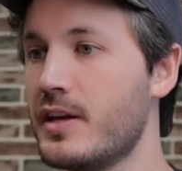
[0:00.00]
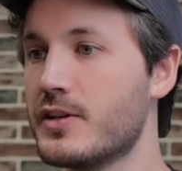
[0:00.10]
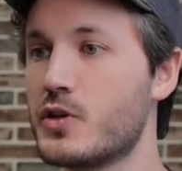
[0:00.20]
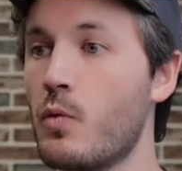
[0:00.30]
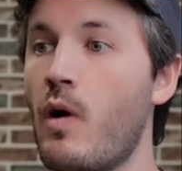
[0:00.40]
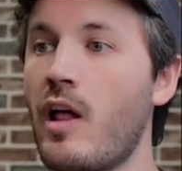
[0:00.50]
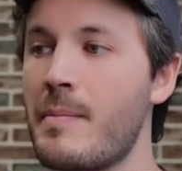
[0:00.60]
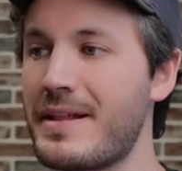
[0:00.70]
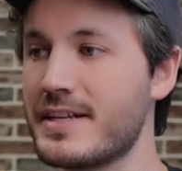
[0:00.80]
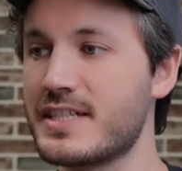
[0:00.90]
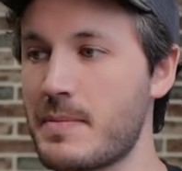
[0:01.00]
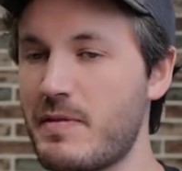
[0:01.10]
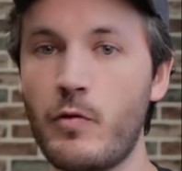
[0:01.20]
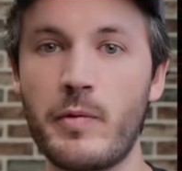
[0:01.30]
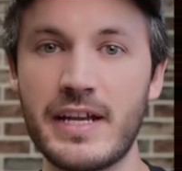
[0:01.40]
So while I'm at this step,
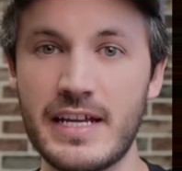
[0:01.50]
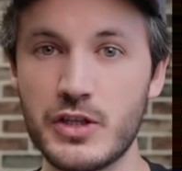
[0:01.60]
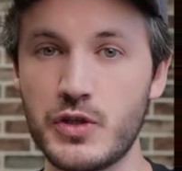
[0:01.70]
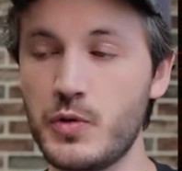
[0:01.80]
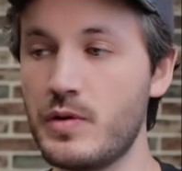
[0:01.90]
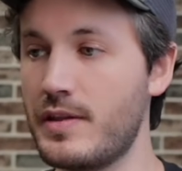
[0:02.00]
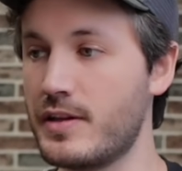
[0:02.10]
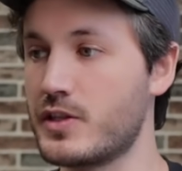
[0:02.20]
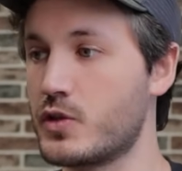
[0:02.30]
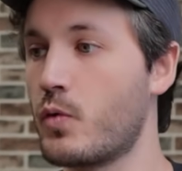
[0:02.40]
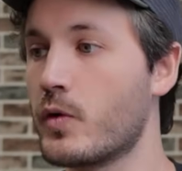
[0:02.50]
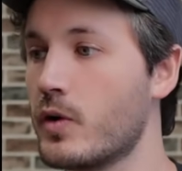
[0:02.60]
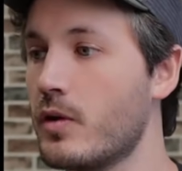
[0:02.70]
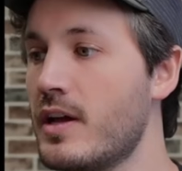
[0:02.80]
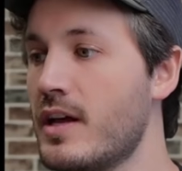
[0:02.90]
before we get into the
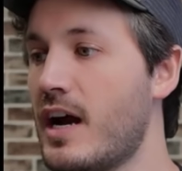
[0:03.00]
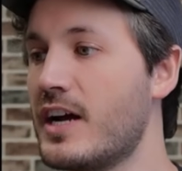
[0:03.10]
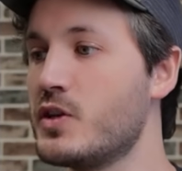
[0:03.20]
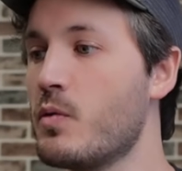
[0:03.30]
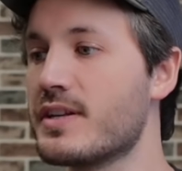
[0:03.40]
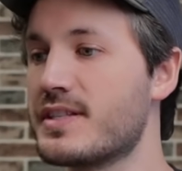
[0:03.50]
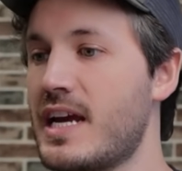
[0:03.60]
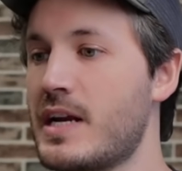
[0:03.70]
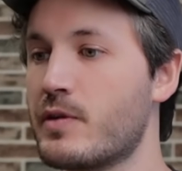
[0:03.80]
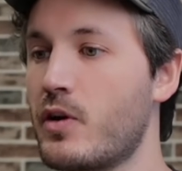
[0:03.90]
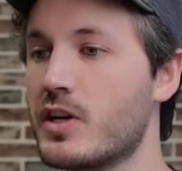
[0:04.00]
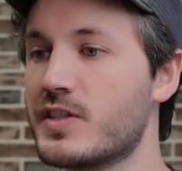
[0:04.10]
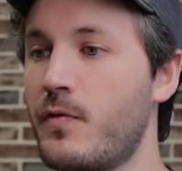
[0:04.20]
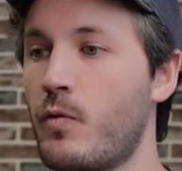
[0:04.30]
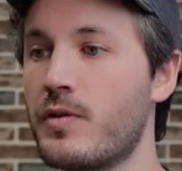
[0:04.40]
tutorial, I do want to say in
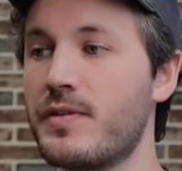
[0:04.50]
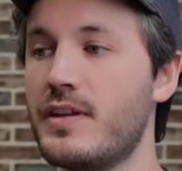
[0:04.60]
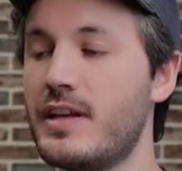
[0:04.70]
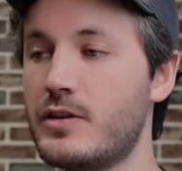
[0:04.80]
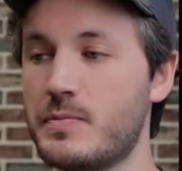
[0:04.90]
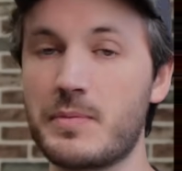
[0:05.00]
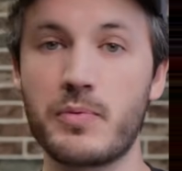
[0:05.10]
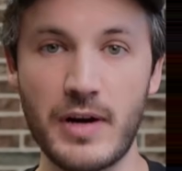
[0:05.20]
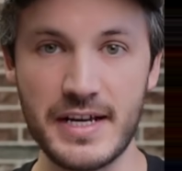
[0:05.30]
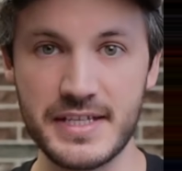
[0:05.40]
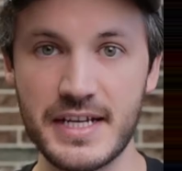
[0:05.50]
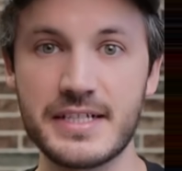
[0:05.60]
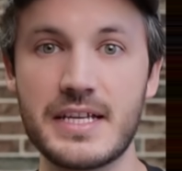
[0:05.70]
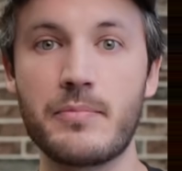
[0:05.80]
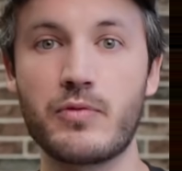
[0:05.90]
terms of
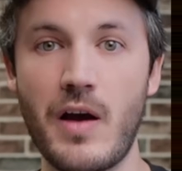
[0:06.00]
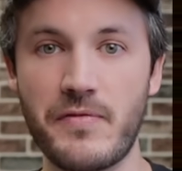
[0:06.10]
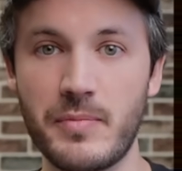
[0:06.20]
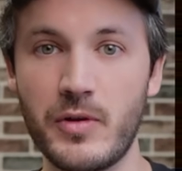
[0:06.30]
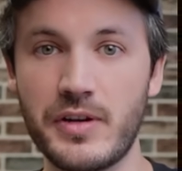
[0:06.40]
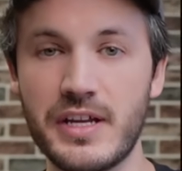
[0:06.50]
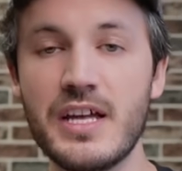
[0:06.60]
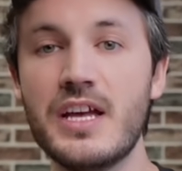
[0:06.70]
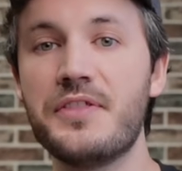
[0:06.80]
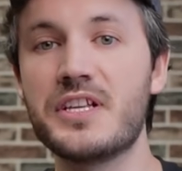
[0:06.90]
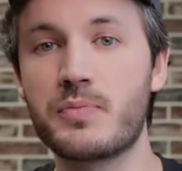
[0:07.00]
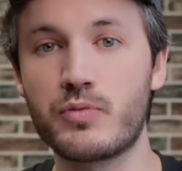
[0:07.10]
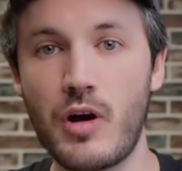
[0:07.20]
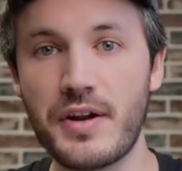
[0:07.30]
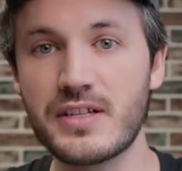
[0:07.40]
pricings and profitability, this
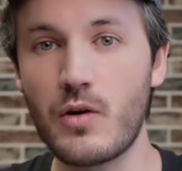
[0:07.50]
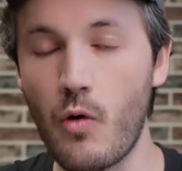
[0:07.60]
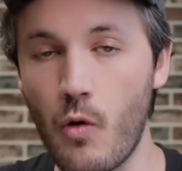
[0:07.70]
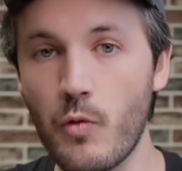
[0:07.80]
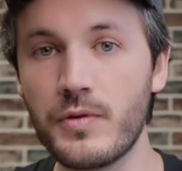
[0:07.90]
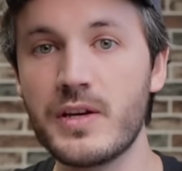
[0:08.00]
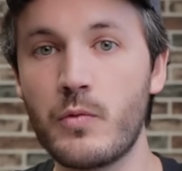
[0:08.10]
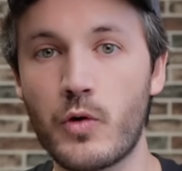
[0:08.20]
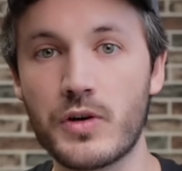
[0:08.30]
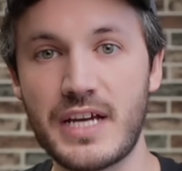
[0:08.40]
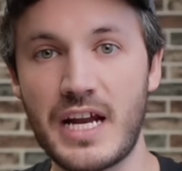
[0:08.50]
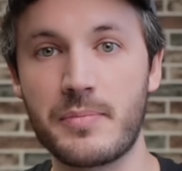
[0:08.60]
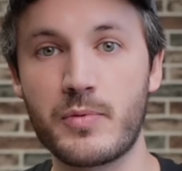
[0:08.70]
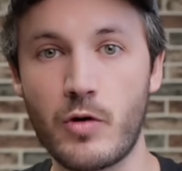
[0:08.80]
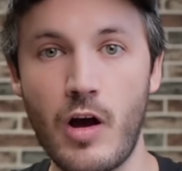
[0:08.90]
product only works at a
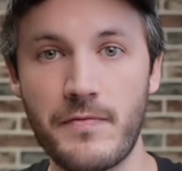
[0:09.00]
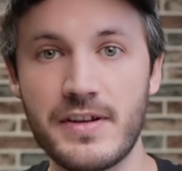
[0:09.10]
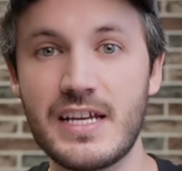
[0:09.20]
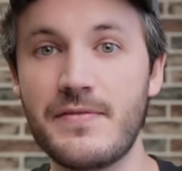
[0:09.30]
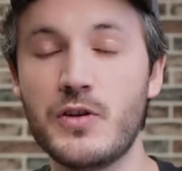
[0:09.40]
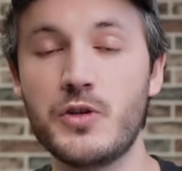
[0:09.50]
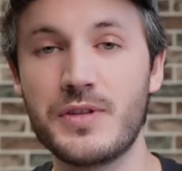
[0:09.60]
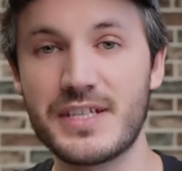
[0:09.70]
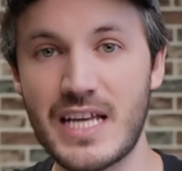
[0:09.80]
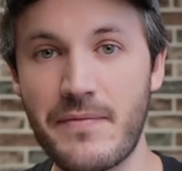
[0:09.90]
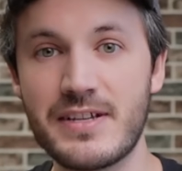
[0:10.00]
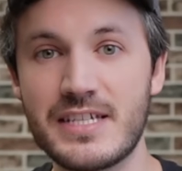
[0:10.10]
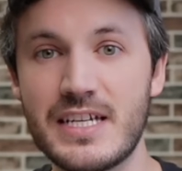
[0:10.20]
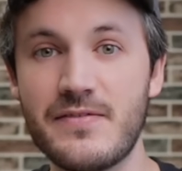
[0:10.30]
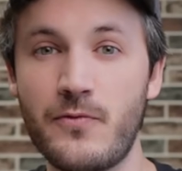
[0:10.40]
profit if you do the
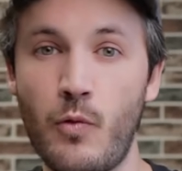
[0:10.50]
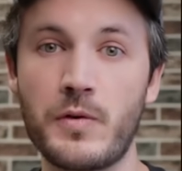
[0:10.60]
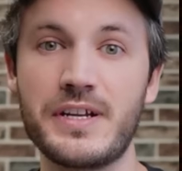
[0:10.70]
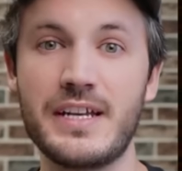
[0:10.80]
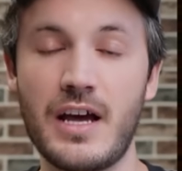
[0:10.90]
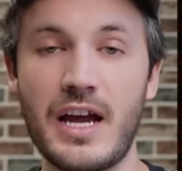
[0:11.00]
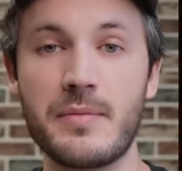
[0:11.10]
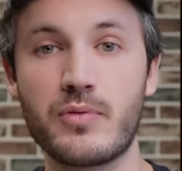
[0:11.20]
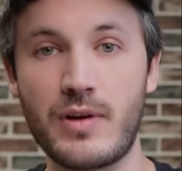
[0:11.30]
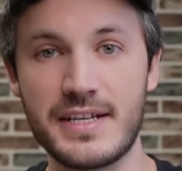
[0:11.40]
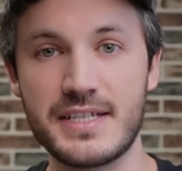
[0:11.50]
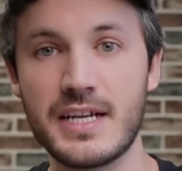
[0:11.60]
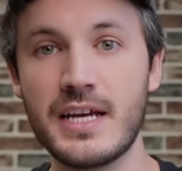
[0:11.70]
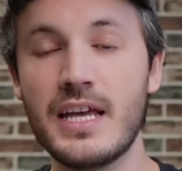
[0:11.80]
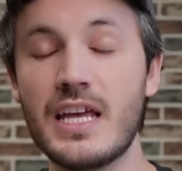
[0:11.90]
$17.49
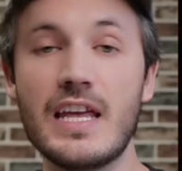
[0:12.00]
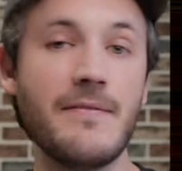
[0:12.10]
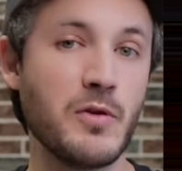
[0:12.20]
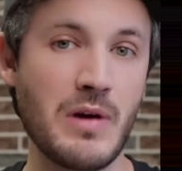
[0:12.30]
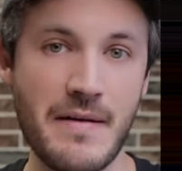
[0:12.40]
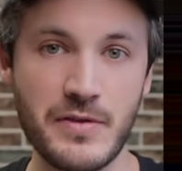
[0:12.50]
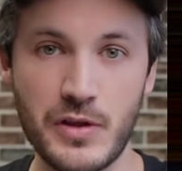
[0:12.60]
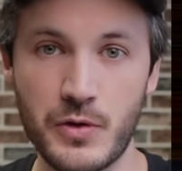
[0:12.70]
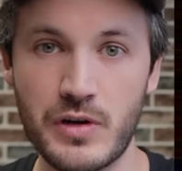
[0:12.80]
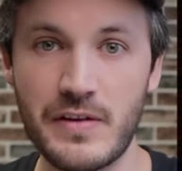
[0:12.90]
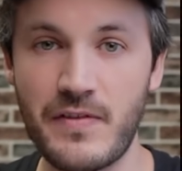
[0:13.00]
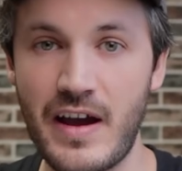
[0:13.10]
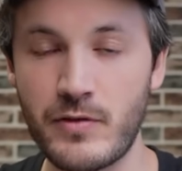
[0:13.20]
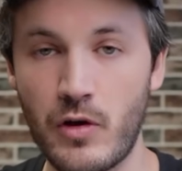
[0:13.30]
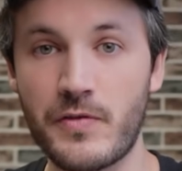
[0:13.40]
pricing, if you have the
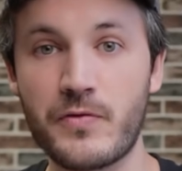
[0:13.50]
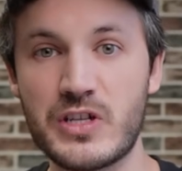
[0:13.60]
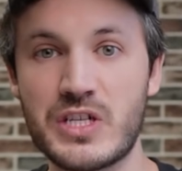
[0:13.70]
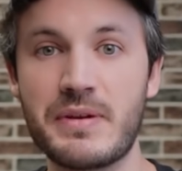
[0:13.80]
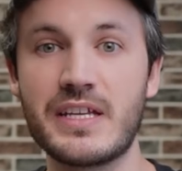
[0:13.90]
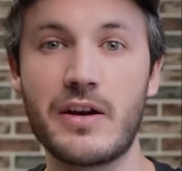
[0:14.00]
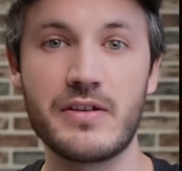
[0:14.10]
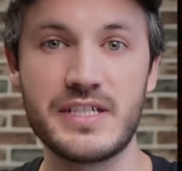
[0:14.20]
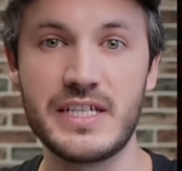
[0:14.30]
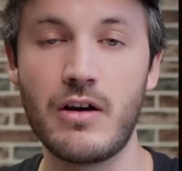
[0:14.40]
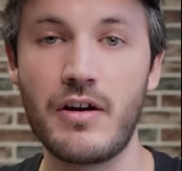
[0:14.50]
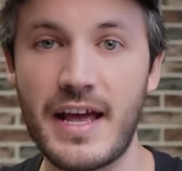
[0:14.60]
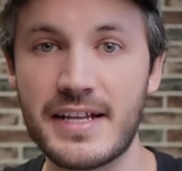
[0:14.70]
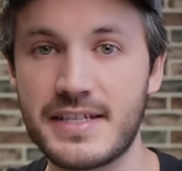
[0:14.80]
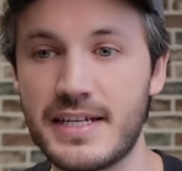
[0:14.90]
$35 free shipping guarantee on
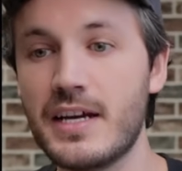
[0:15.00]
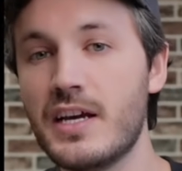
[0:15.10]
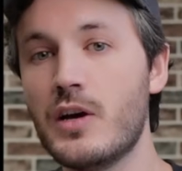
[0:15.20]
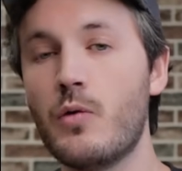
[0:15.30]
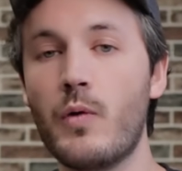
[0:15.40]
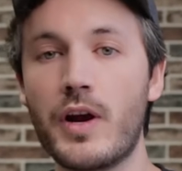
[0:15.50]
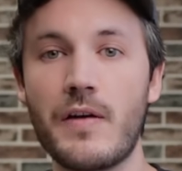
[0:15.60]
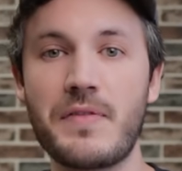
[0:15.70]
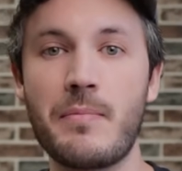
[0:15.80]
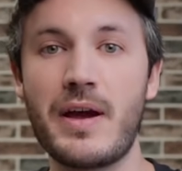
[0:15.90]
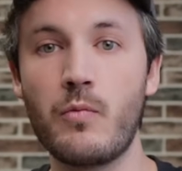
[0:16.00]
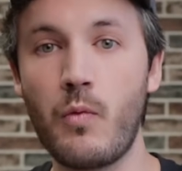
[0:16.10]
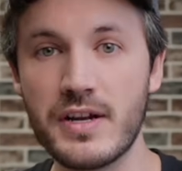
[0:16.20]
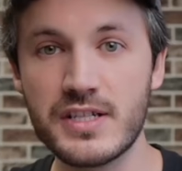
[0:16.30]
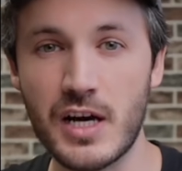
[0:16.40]
Etsy, where if they buy
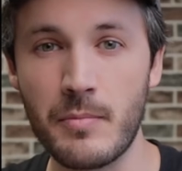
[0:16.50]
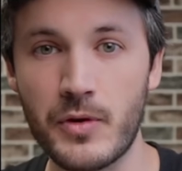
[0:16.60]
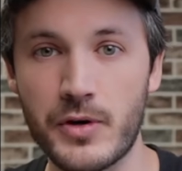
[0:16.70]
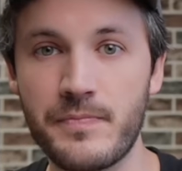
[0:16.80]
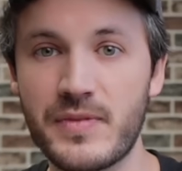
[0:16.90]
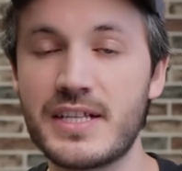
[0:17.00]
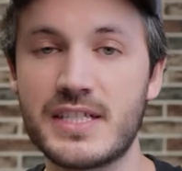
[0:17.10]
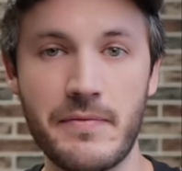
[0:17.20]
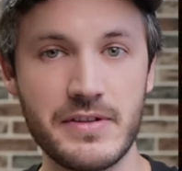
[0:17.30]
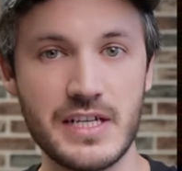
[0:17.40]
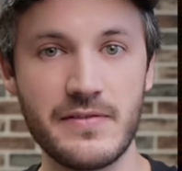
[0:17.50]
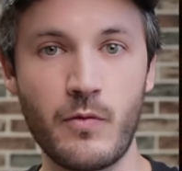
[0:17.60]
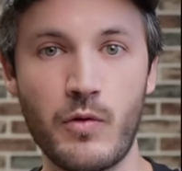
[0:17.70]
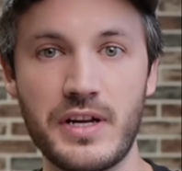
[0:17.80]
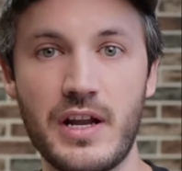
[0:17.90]
1 tumbler, it's
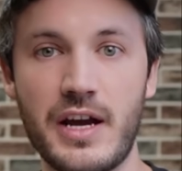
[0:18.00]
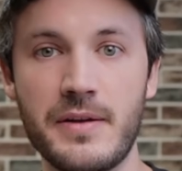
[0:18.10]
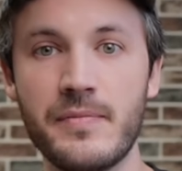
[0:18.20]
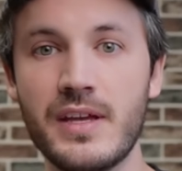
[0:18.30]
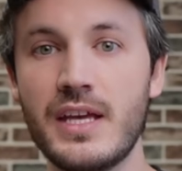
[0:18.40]
$17.49.